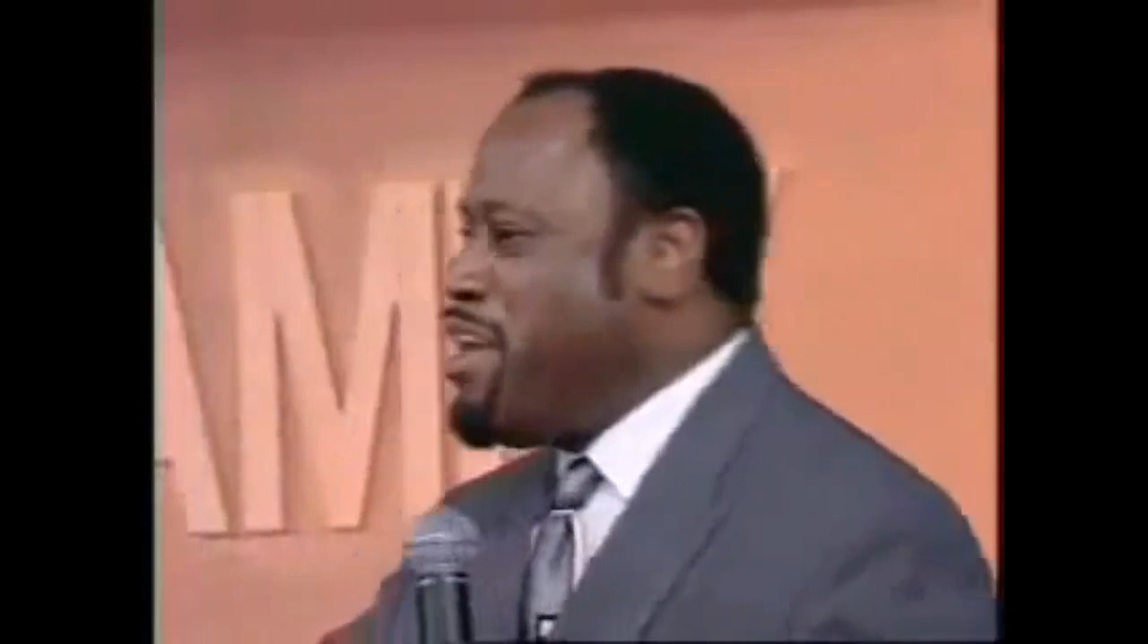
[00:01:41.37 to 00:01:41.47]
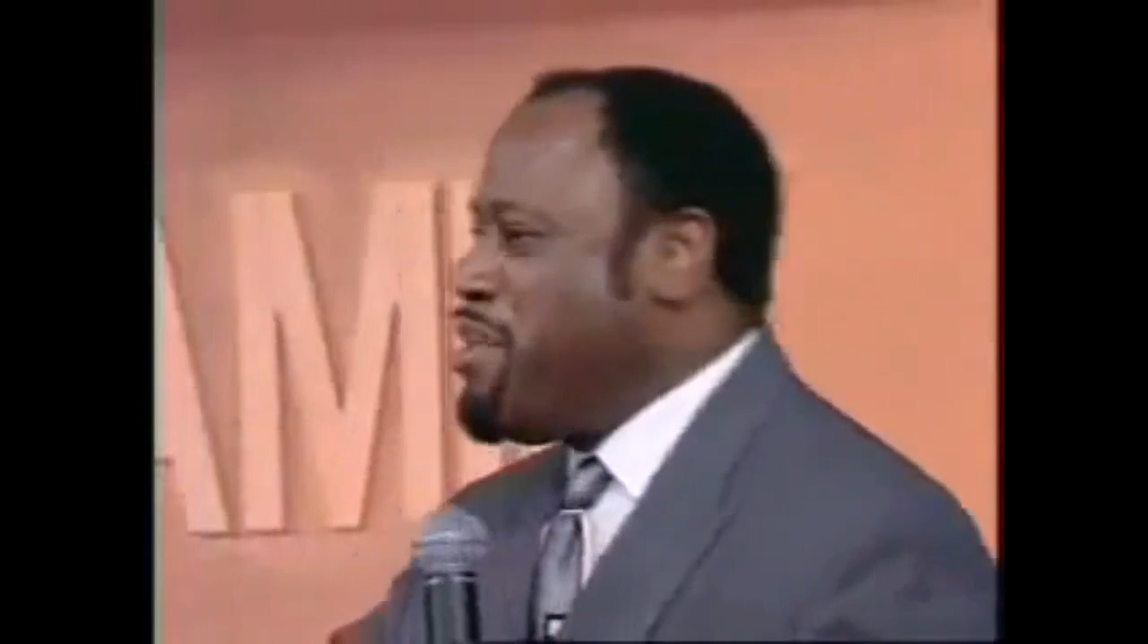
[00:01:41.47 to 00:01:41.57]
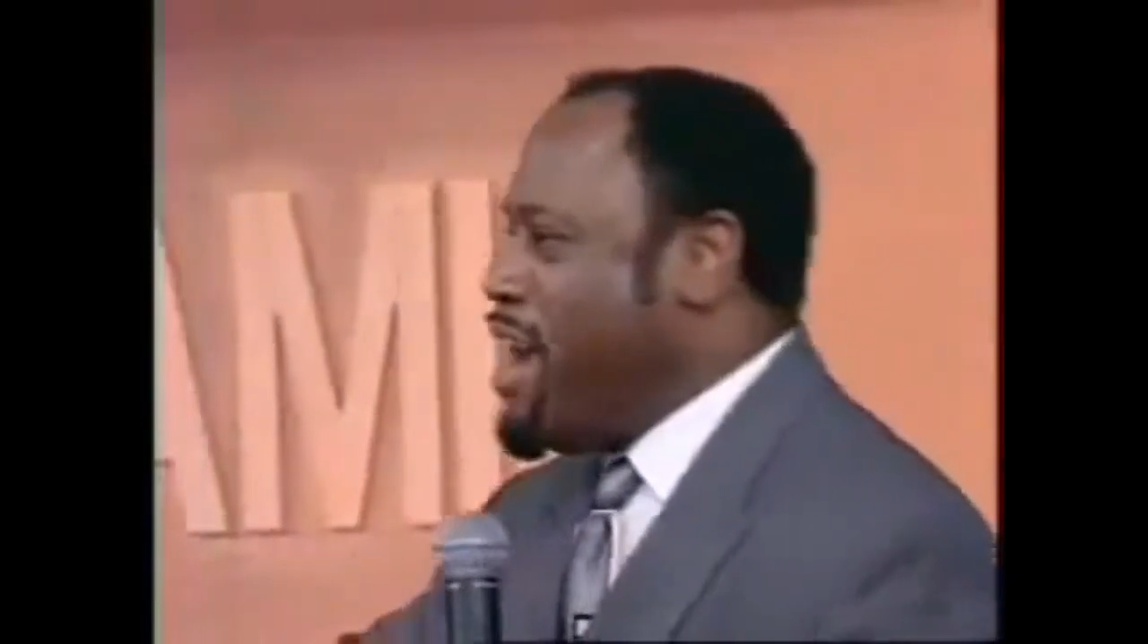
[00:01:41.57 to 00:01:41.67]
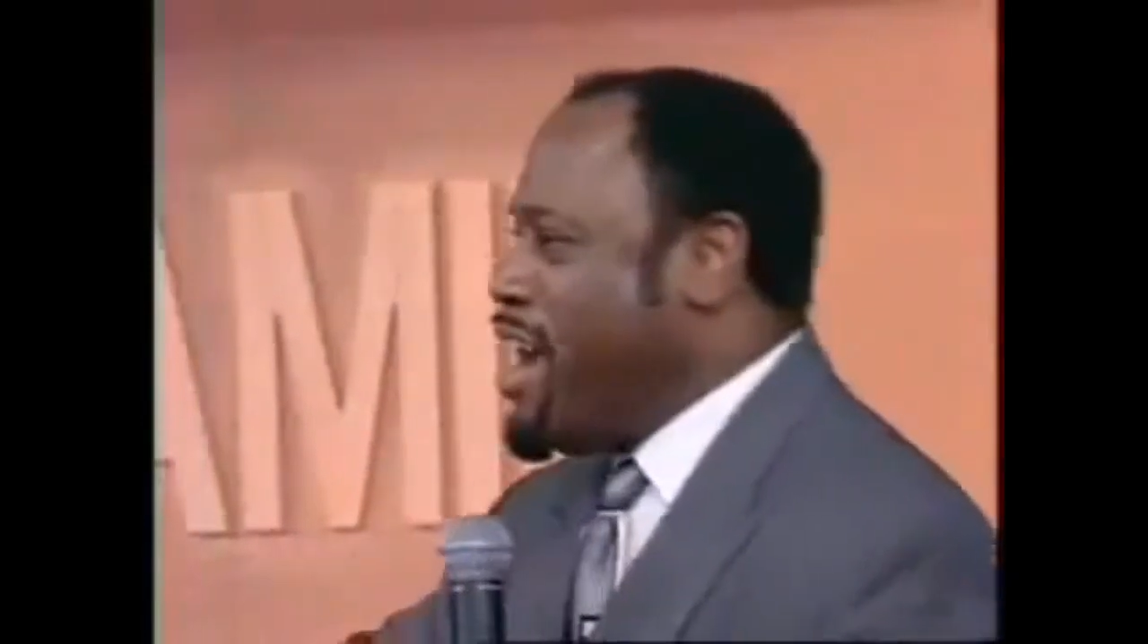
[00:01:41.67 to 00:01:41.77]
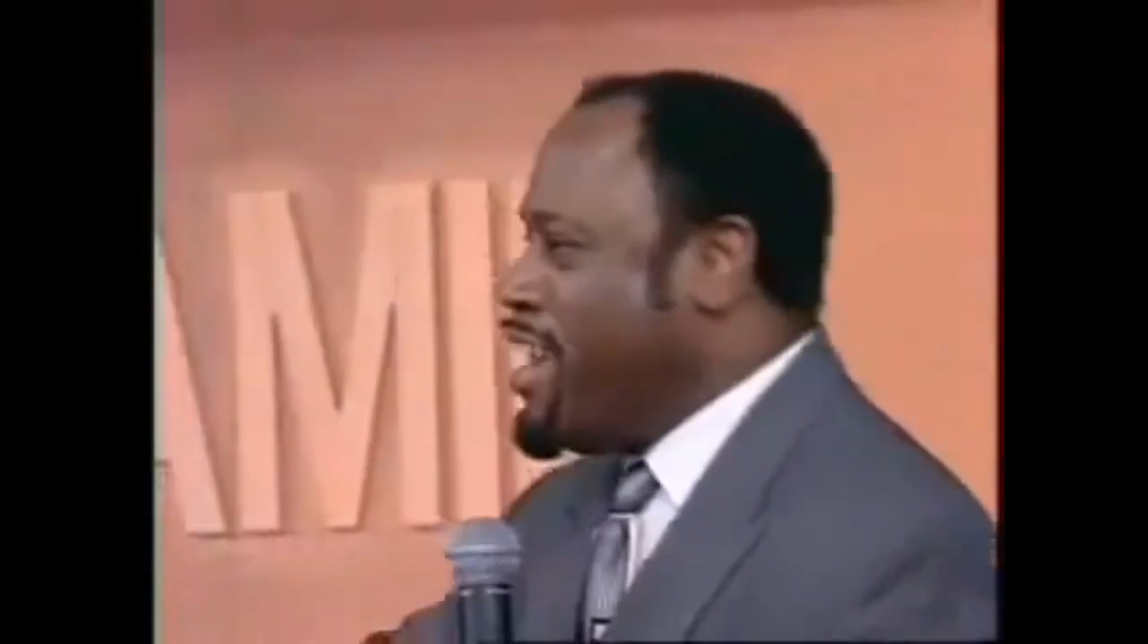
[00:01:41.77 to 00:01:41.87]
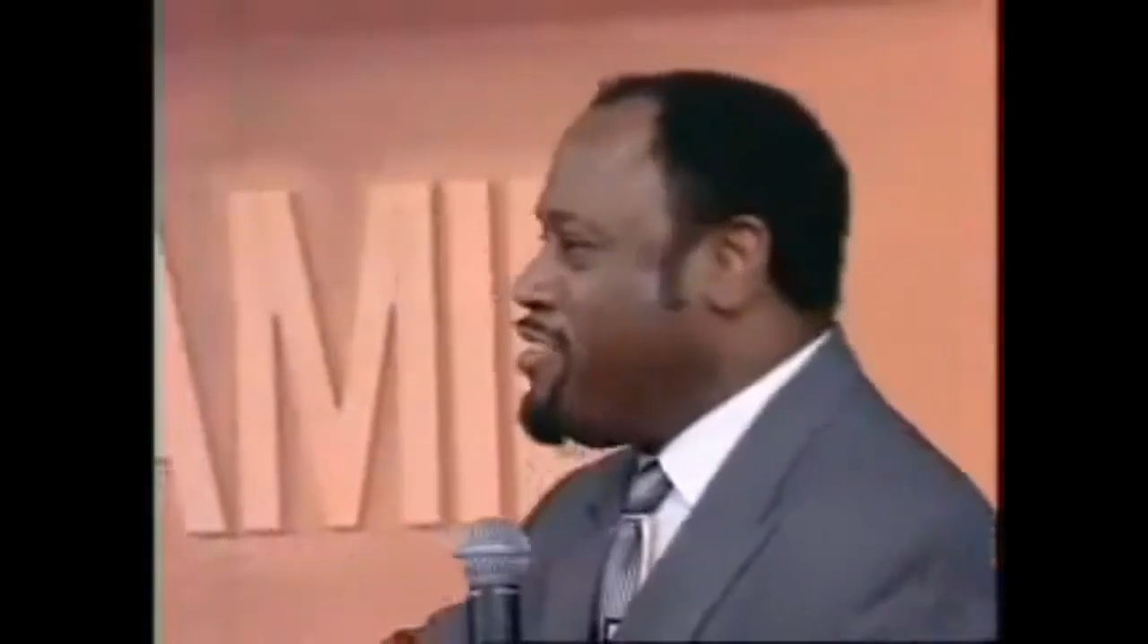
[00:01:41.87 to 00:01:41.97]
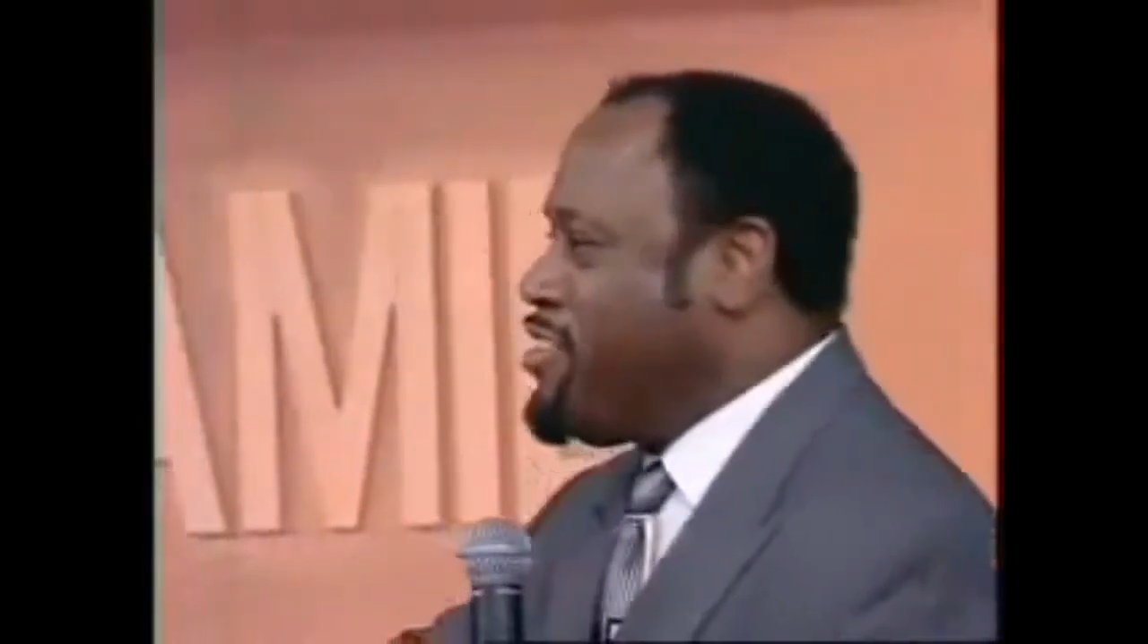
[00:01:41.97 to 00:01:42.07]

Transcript: the male man,